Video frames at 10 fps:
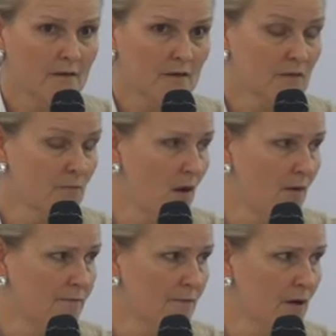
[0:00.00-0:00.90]

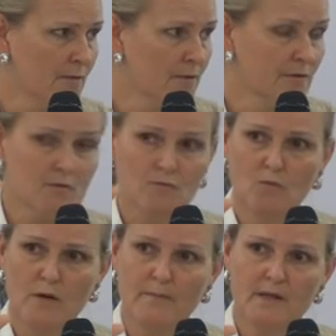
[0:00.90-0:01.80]
small farmers,
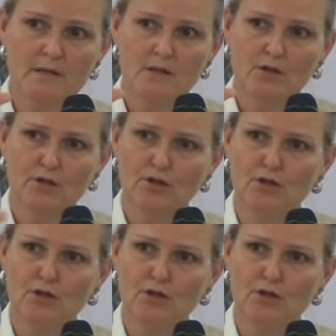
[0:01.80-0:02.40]
women,